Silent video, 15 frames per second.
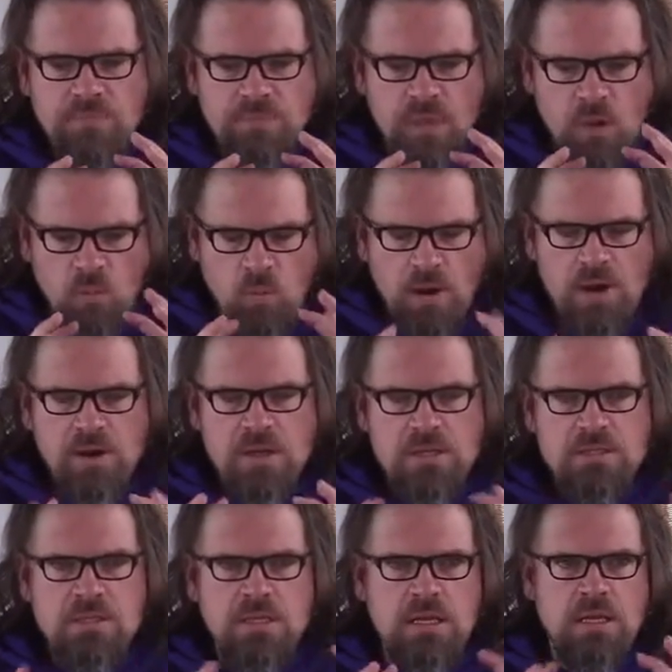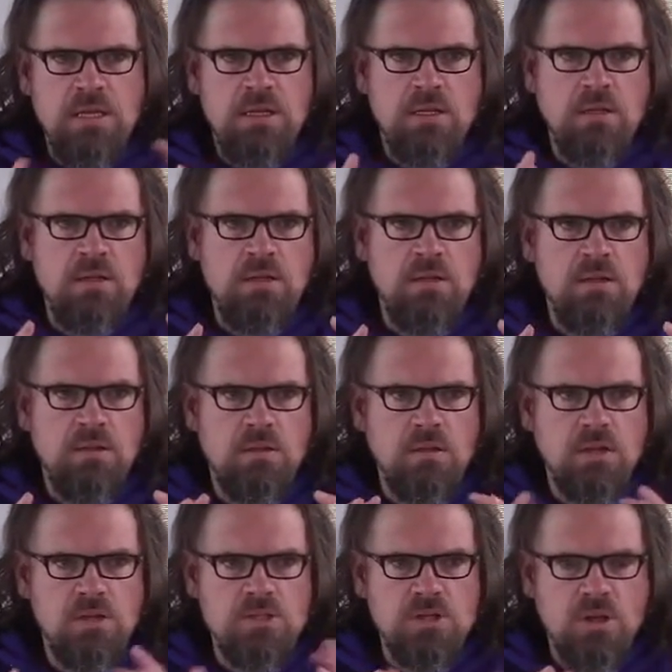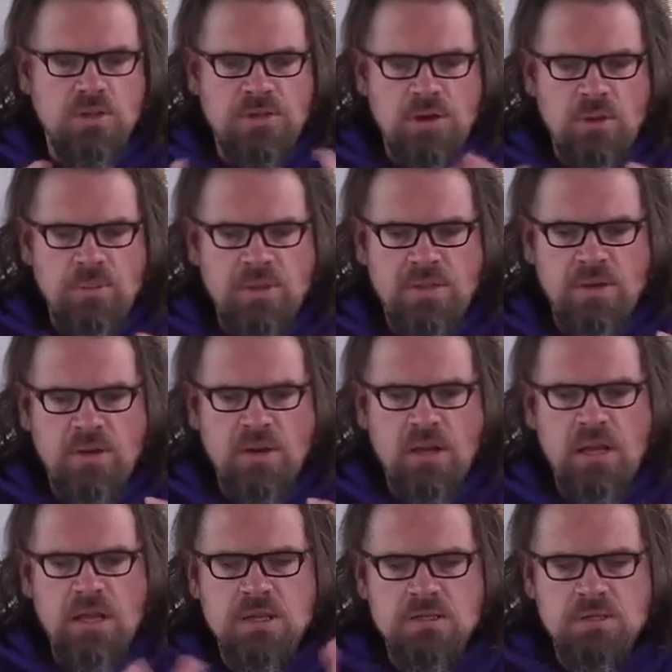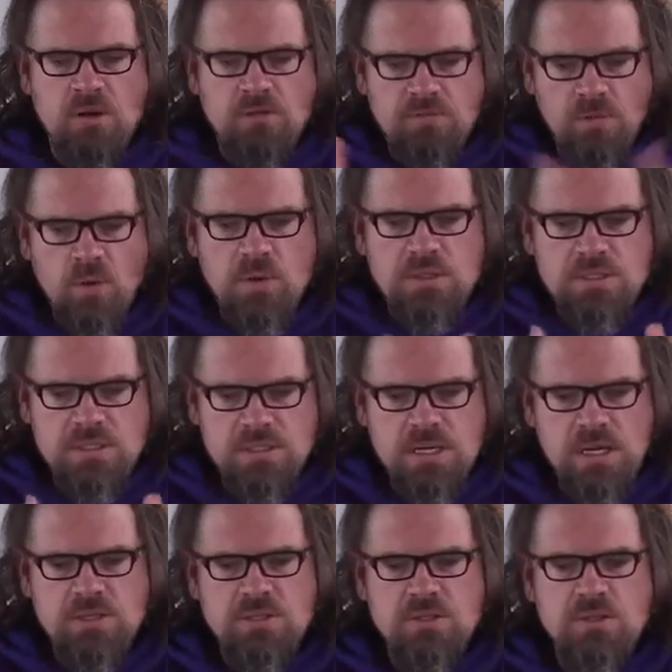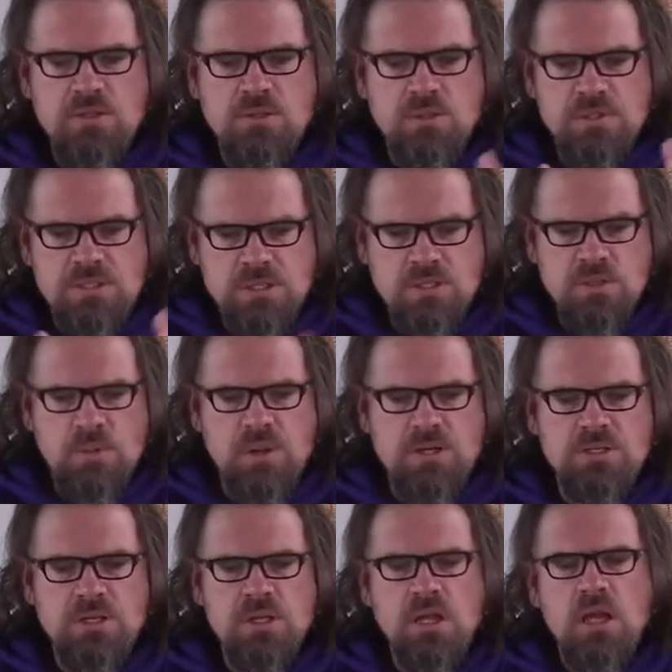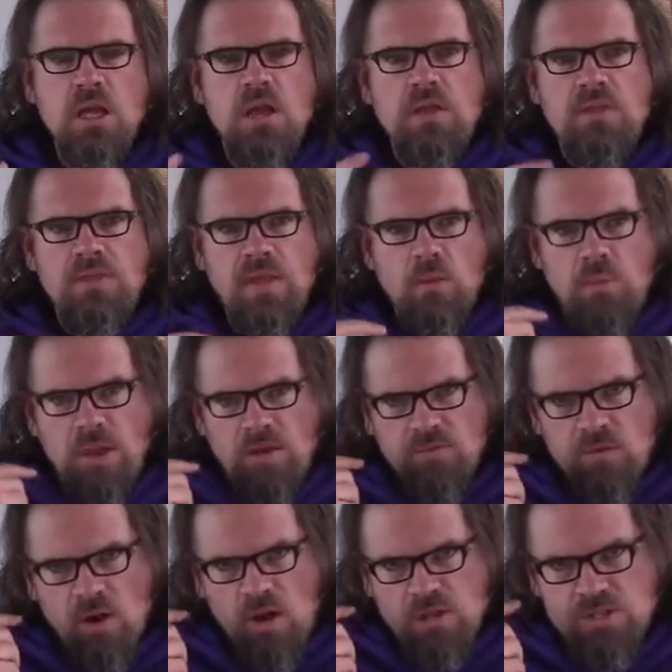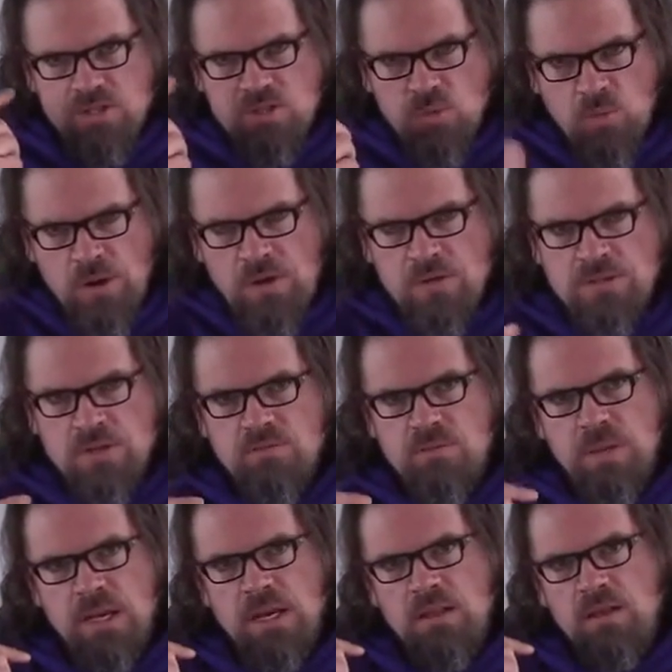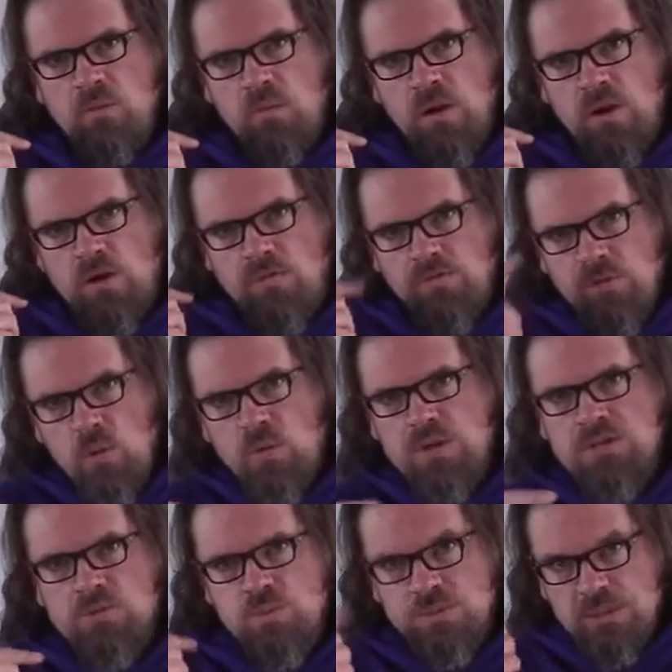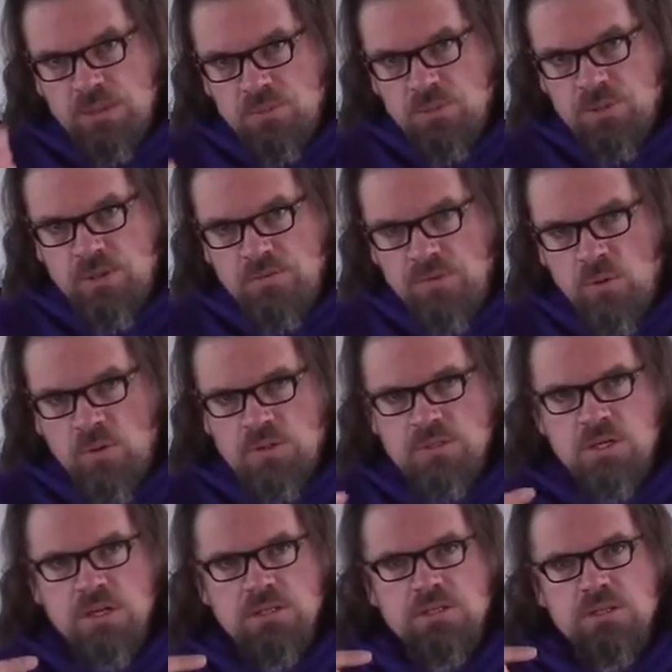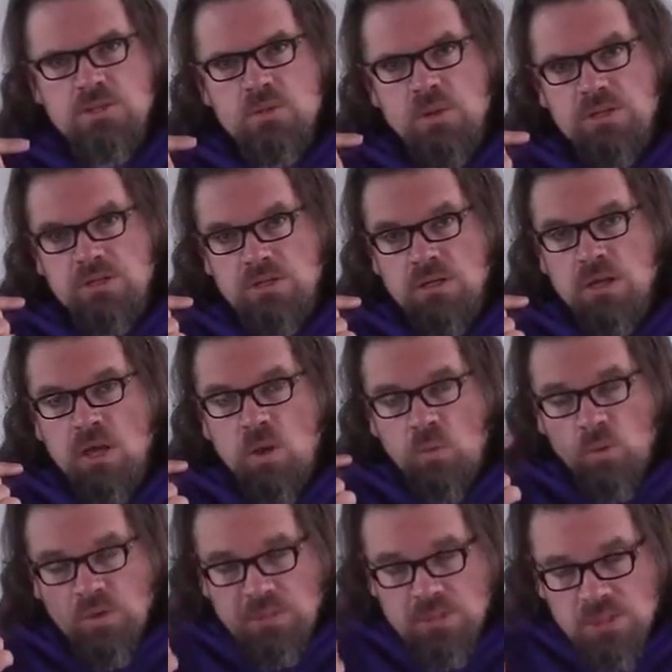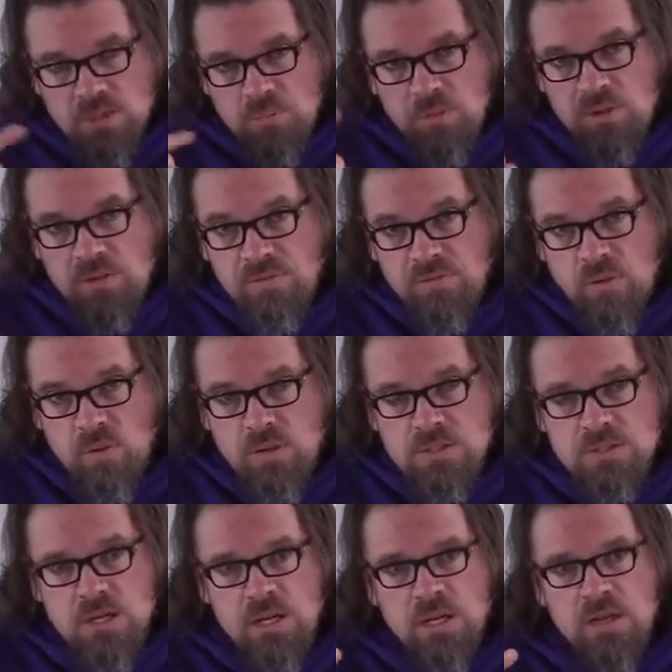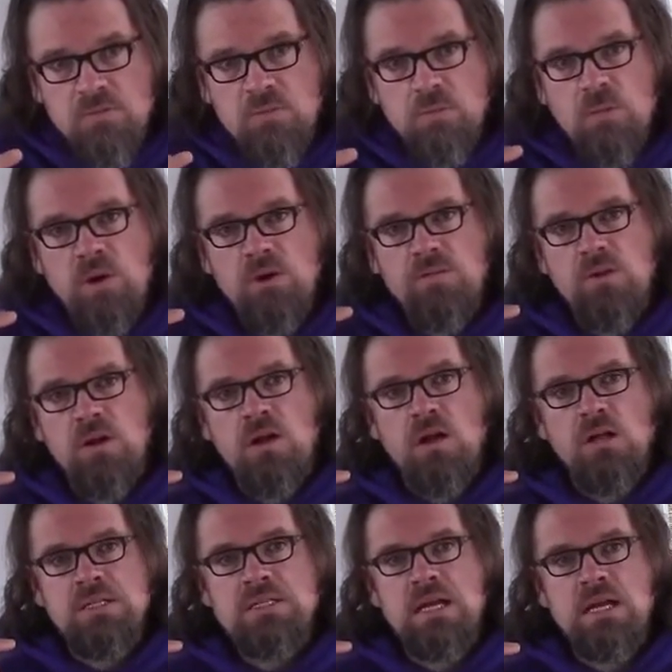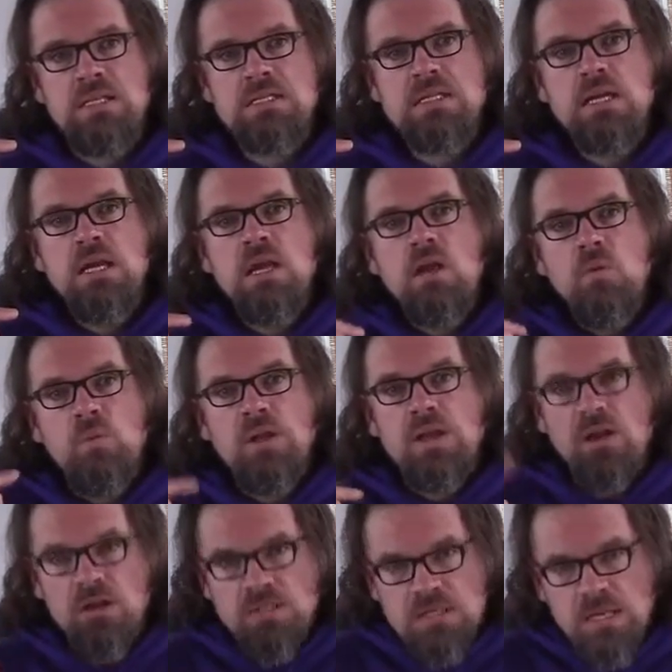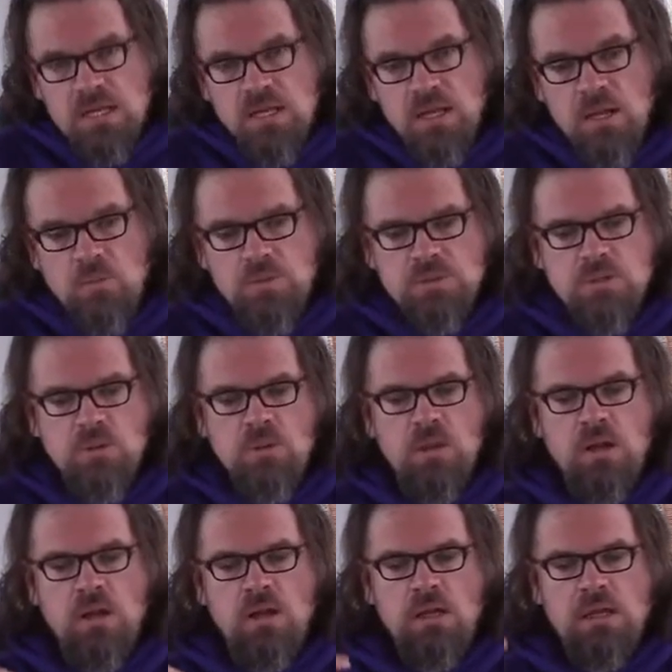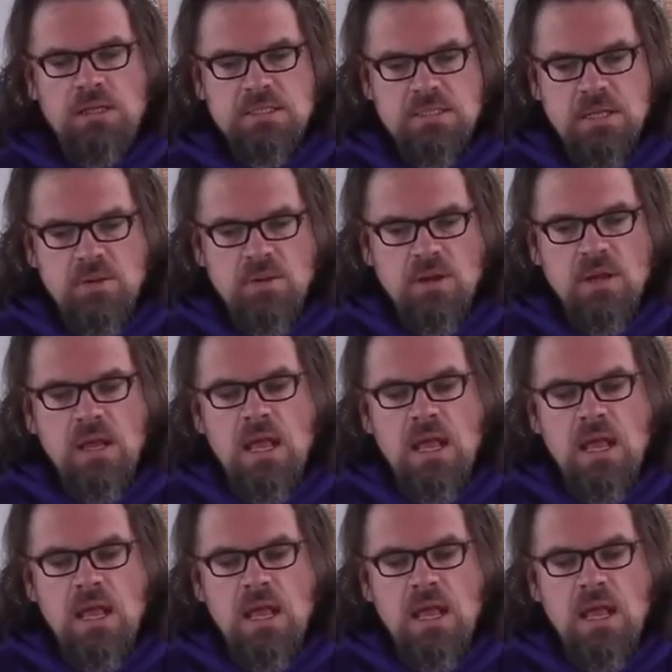Awareness in Gestalt therapy theory is our focused attention to a situation that we have conscious awareness of, meaning that we are focused, we're deliberately focused on a situation, we're deliberately focused on a given part of our context, we can articulate what's going on, etc.